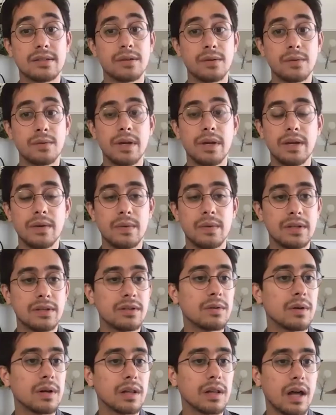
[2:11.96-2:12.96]
so we
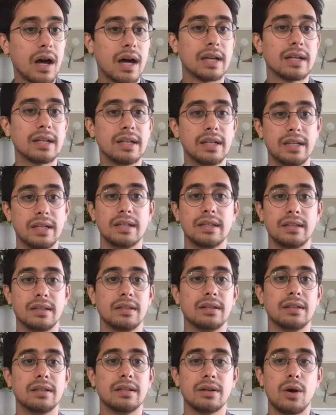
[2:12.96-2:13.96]
do a lot in the